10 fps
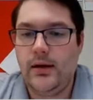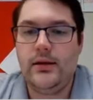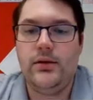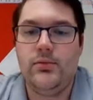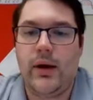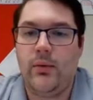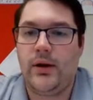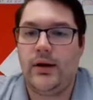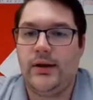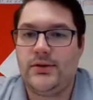you might want
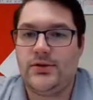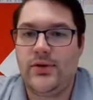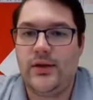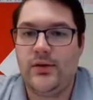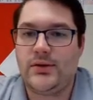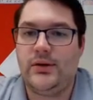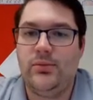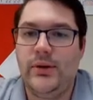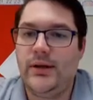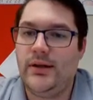to constrain those a little bit.